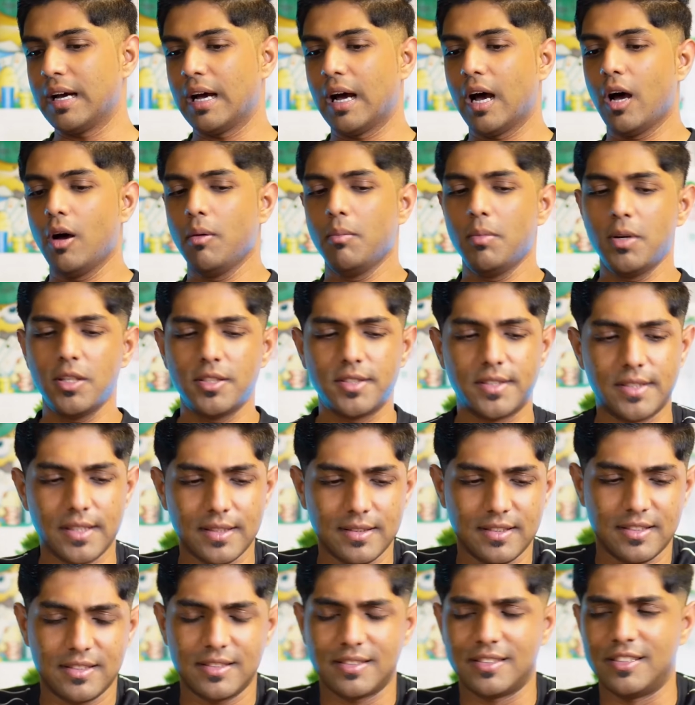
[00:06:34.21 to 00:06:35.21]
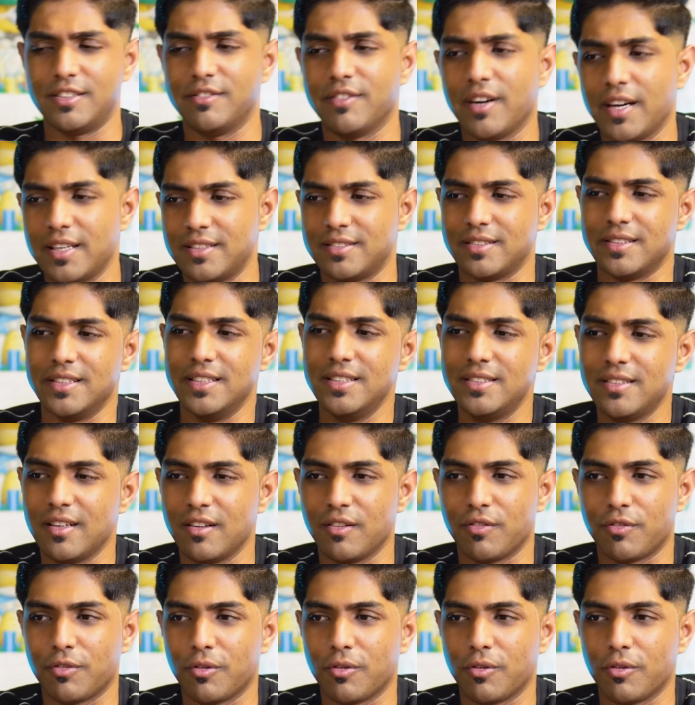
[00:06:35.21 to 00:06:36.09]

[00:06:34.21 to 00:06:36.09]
How much does this device retail